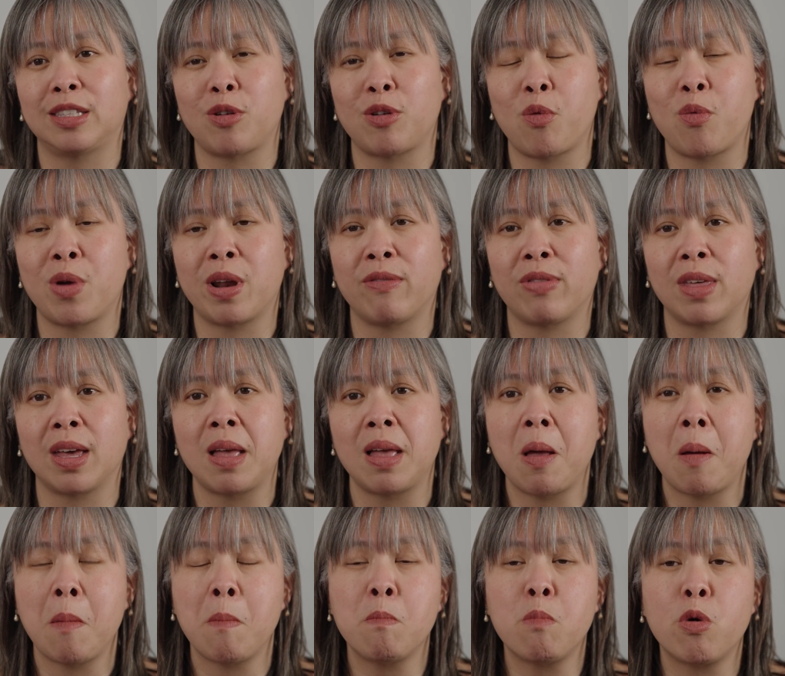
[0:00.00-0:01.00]
so one of the
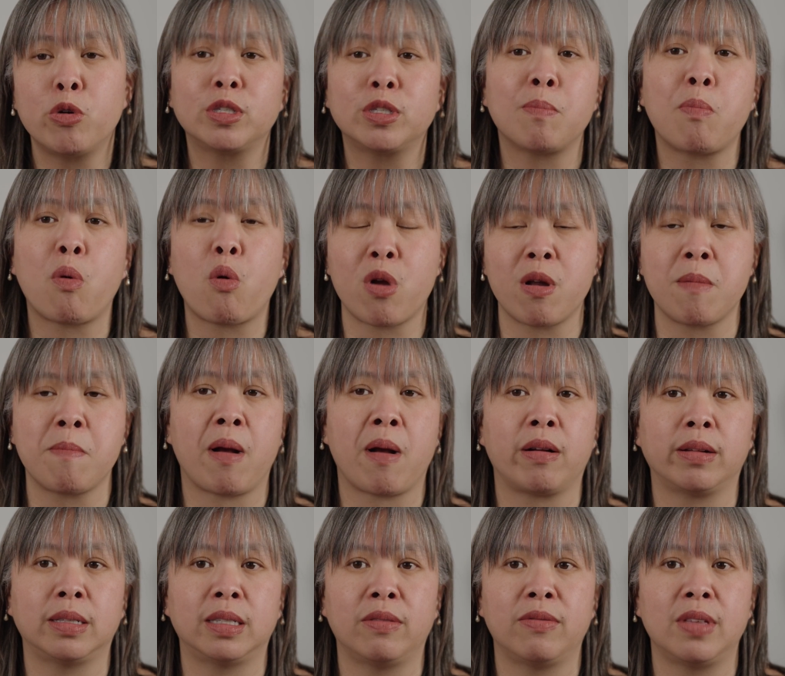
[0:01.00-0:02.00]
most important
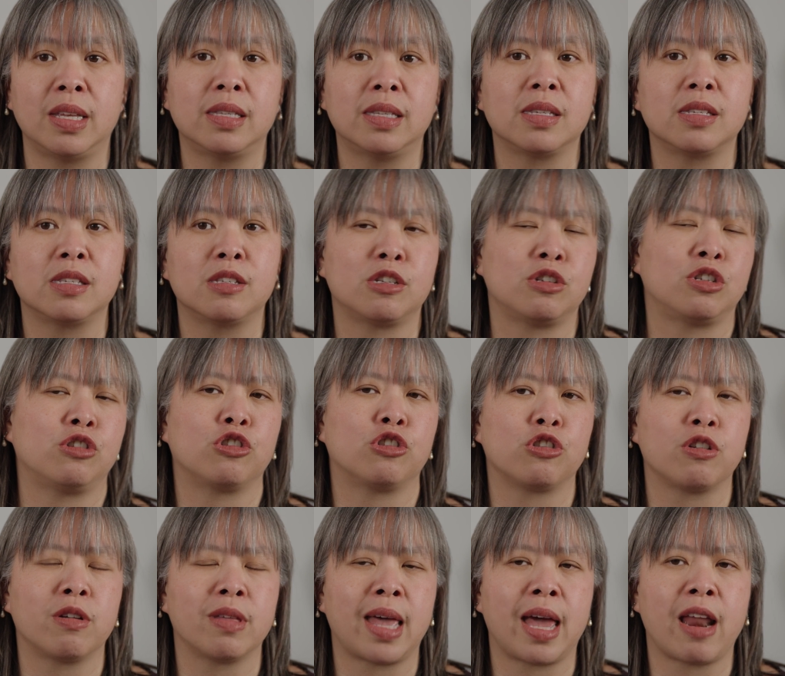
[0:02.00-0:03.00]
parts of this is to
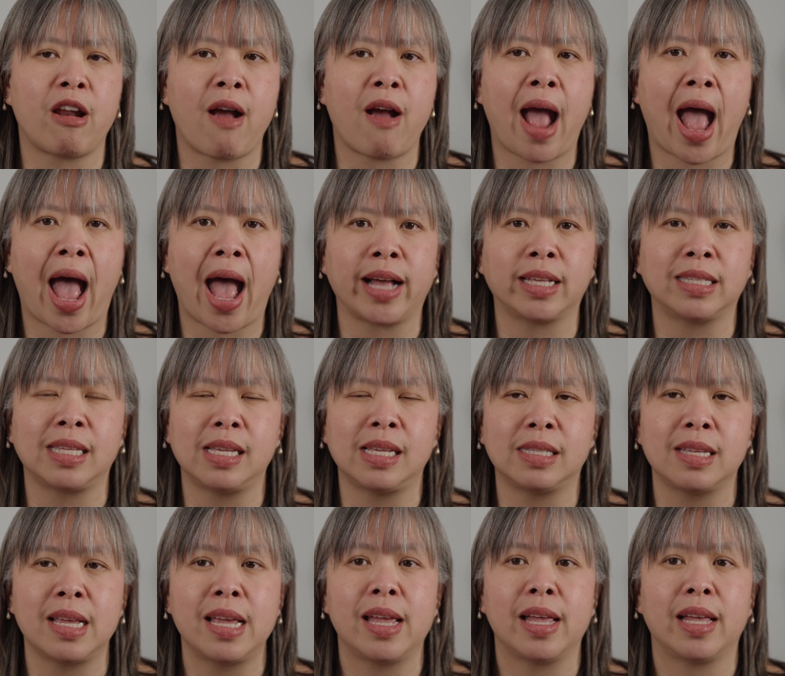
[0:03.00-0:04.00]
ensure that our
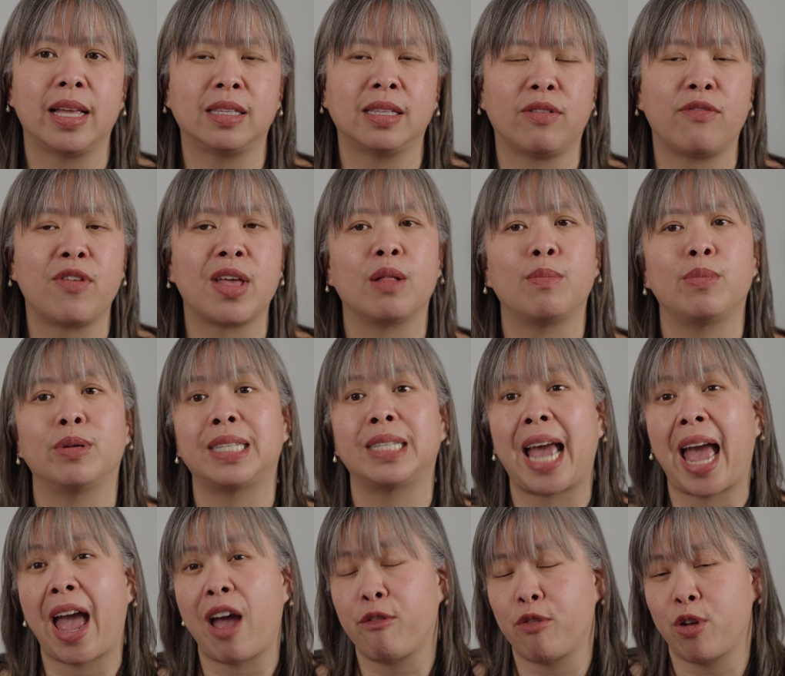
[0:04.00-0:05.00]
access is available
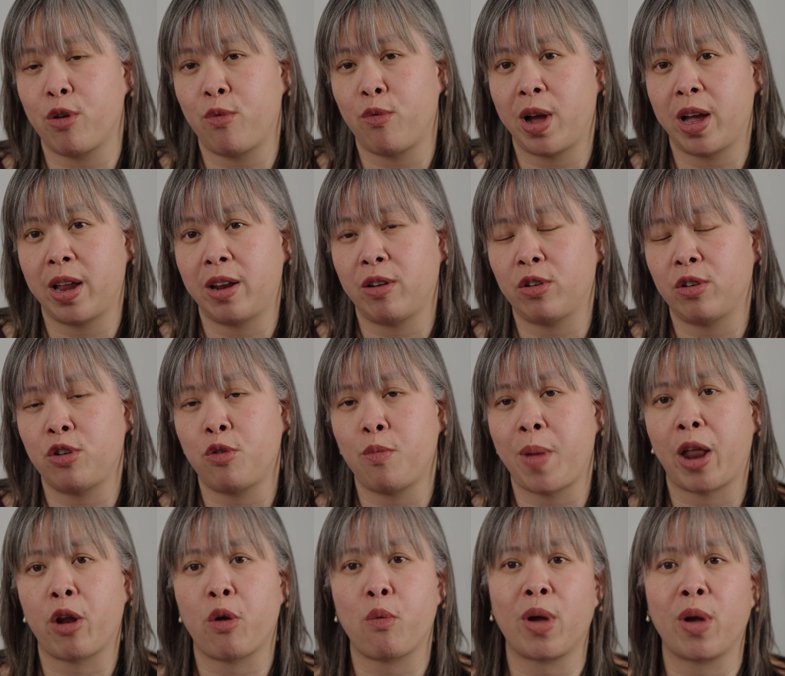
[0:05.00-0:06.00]
to everyone, no
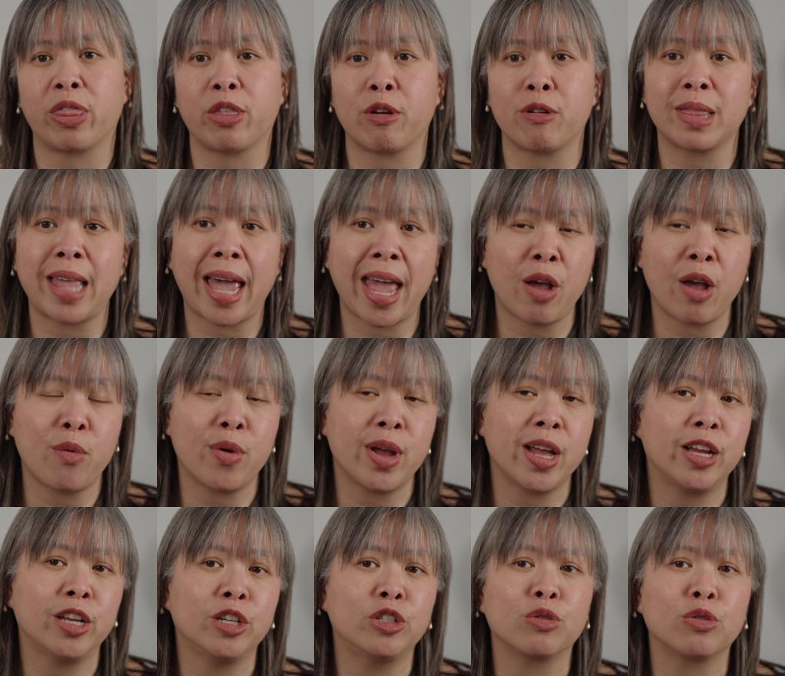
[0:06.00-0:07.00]
matter what their
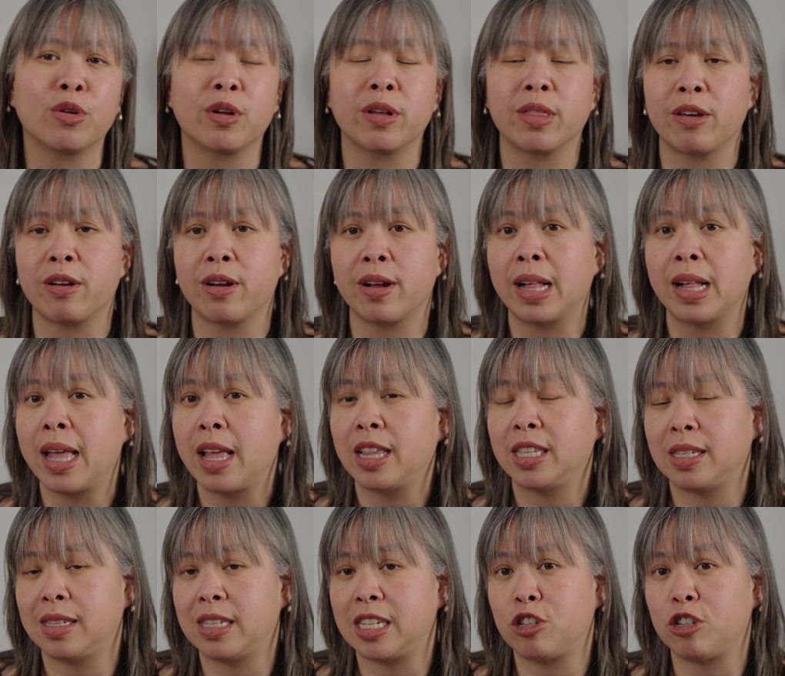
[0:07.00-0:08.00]
language or their
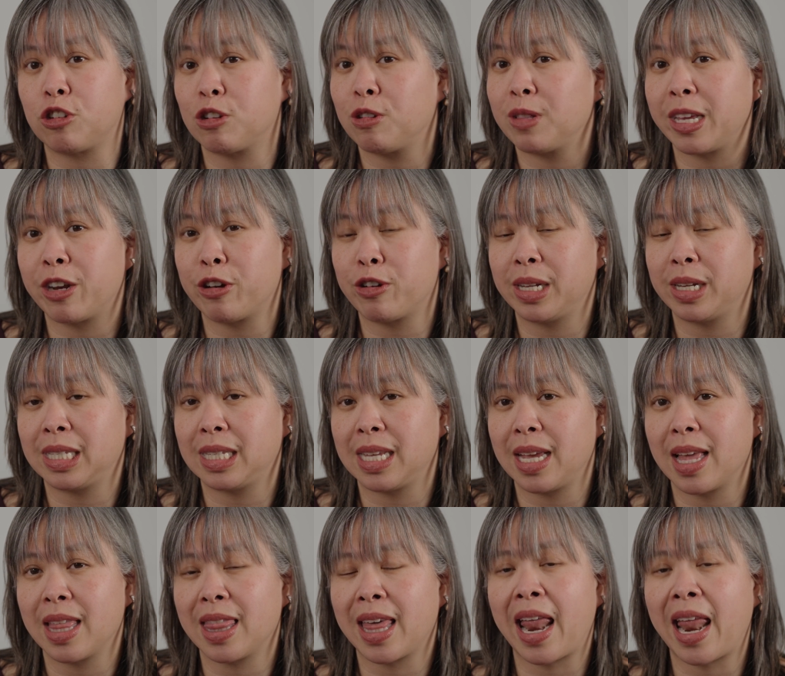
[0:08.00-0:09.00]
digital
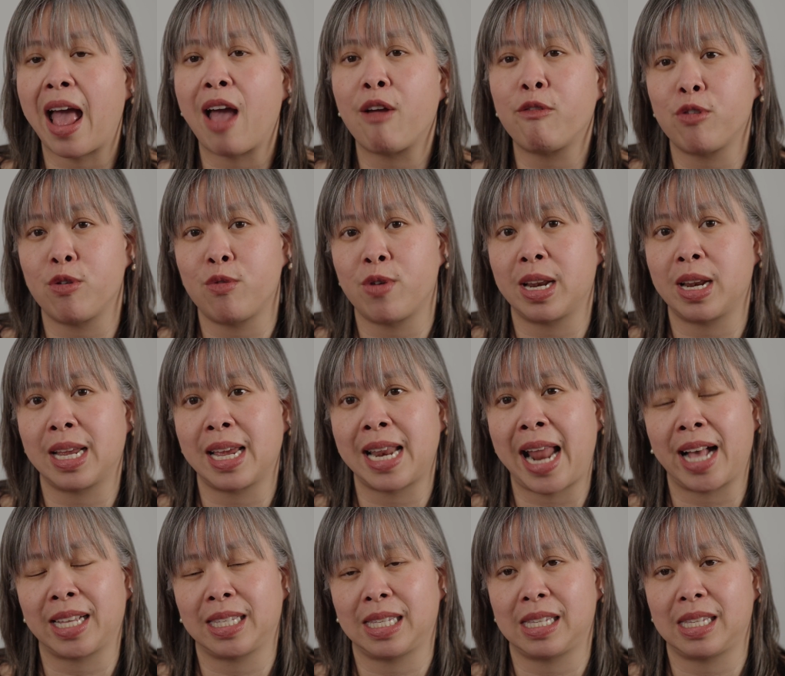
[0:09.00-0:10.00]
literacy, that everyone
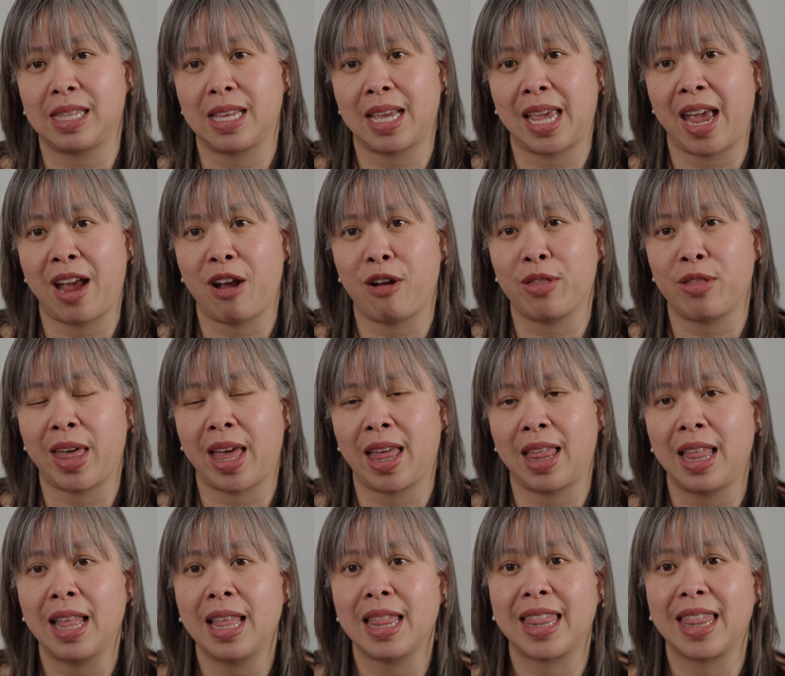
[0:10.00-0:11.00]
can access the care
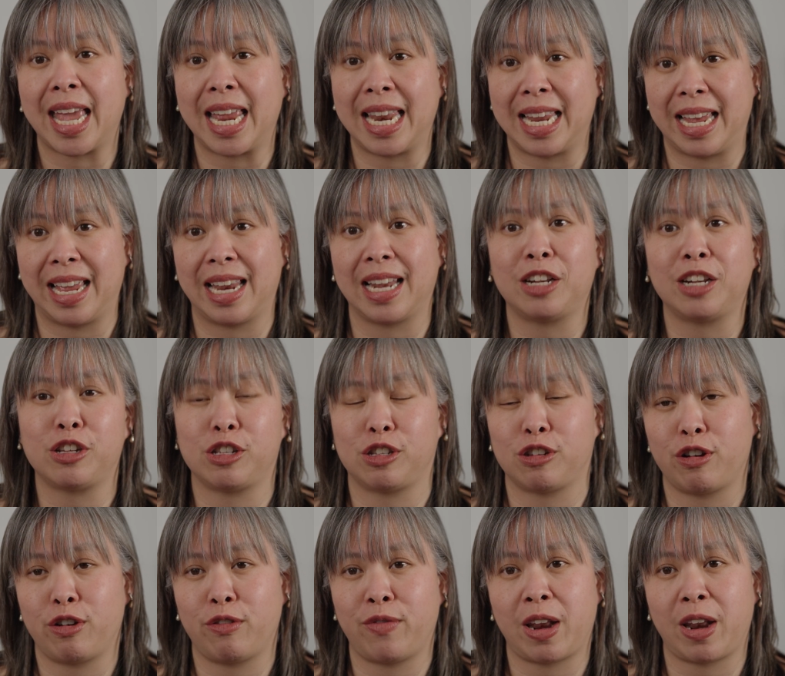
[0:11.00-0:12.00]
that they need and
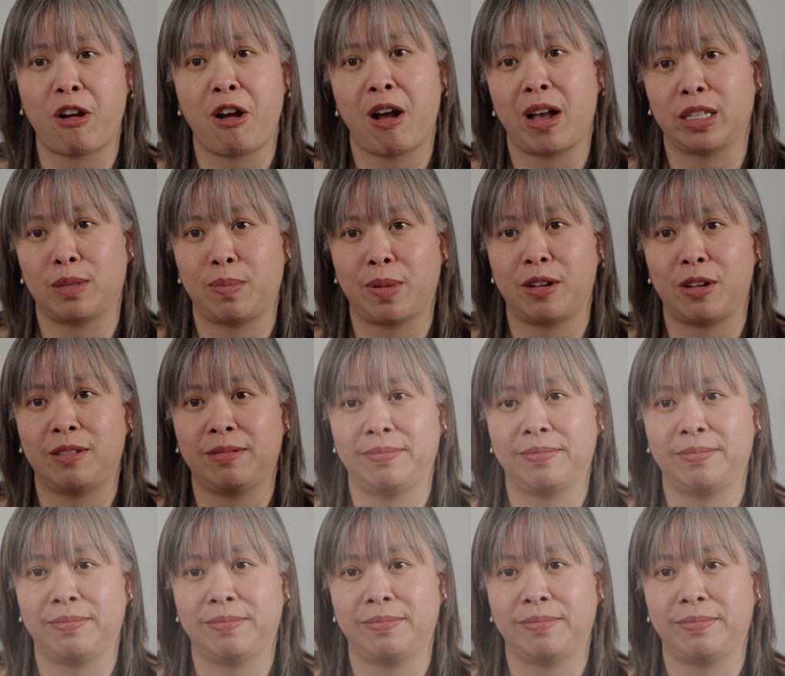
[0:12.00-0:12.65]
deserve at our hospital.